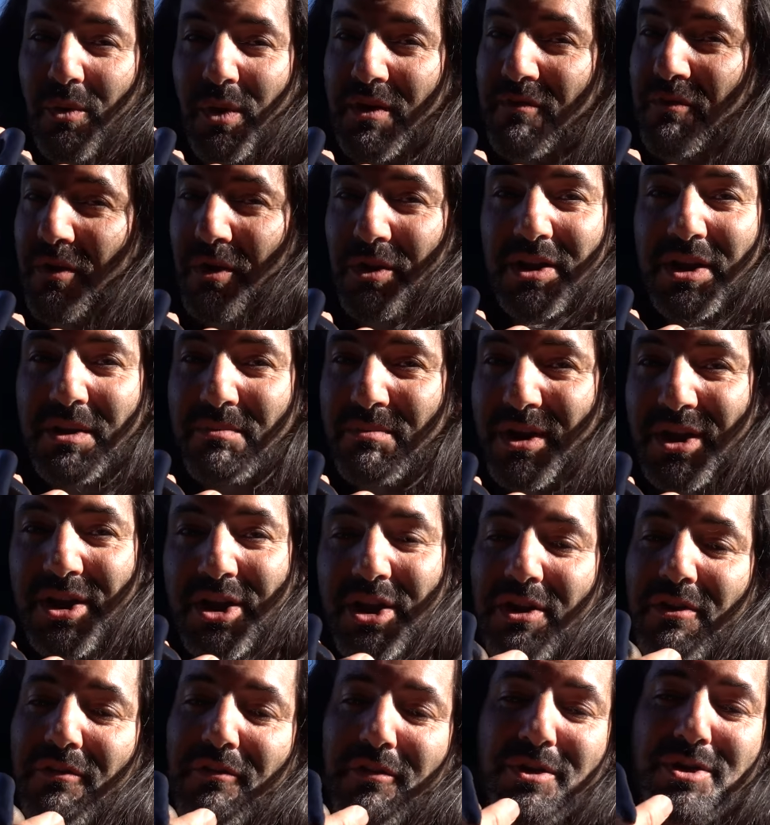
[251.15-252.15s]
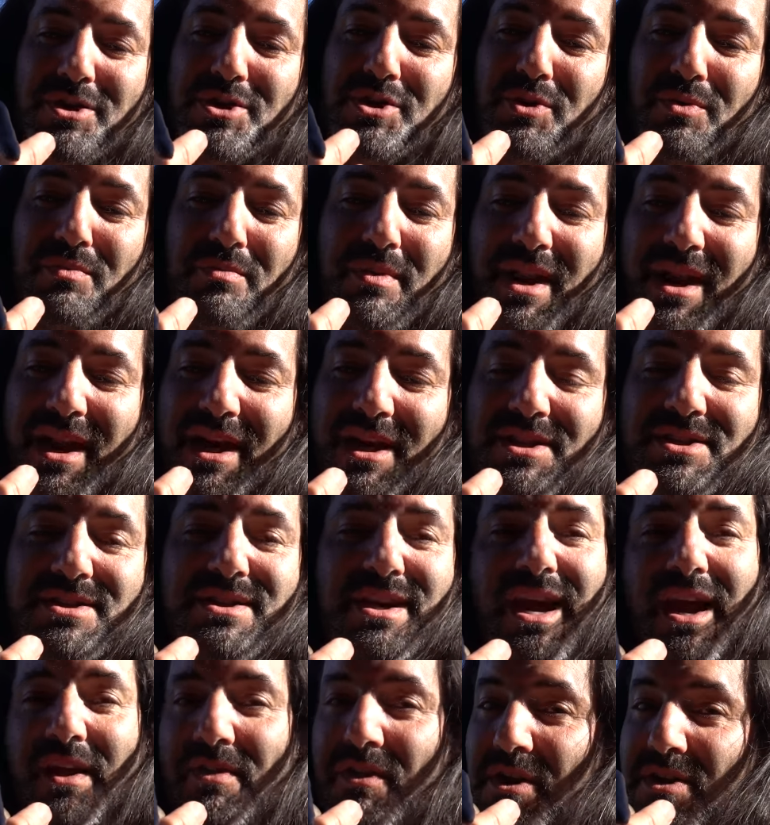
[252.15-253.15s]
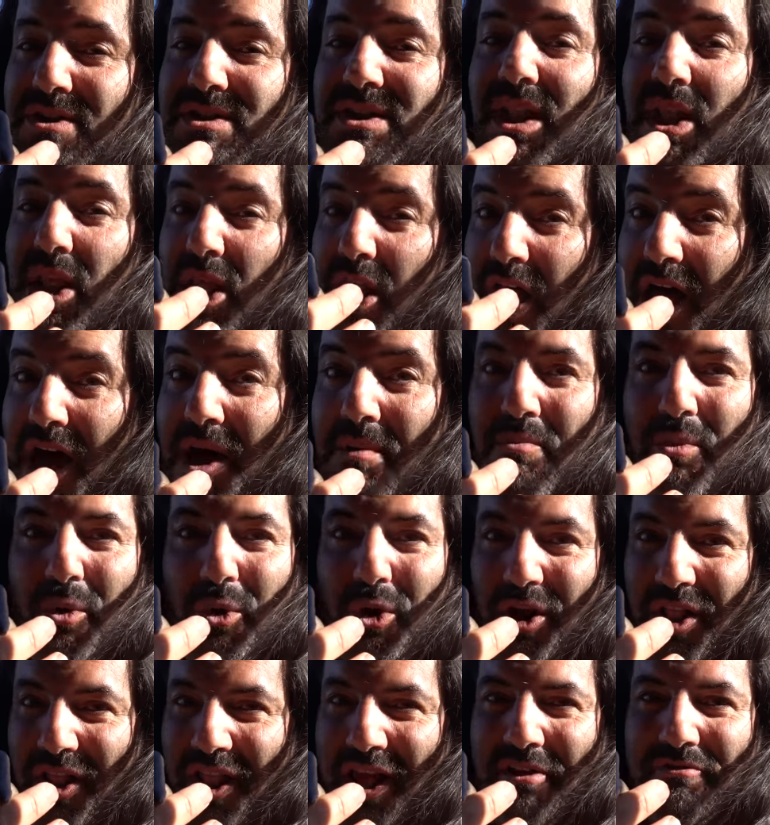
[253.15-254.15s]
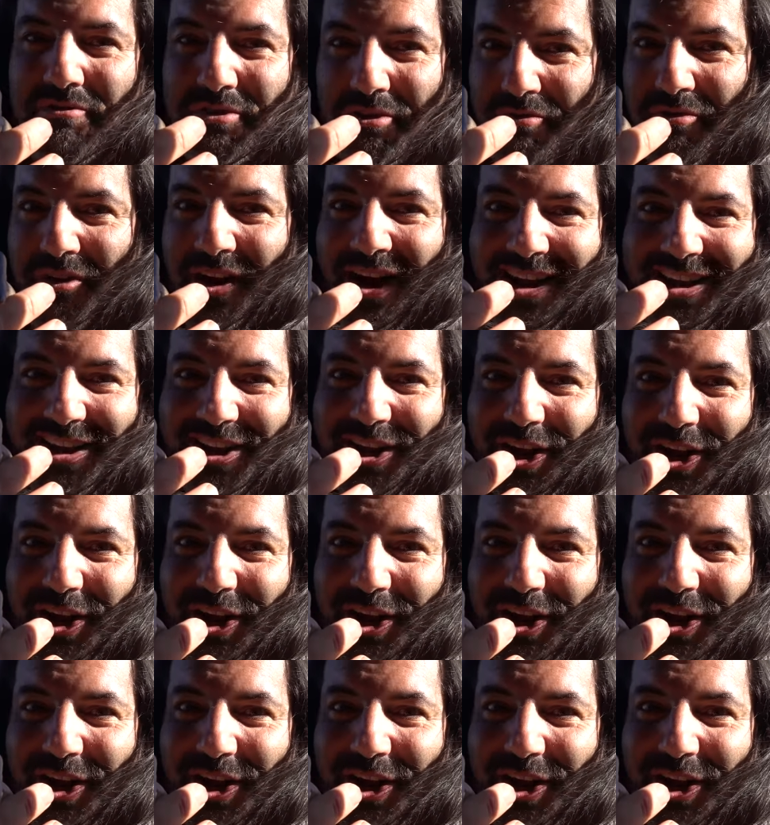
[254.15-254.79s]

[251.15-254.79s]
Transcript: we've only been here for two minutes and there's a lot more left to find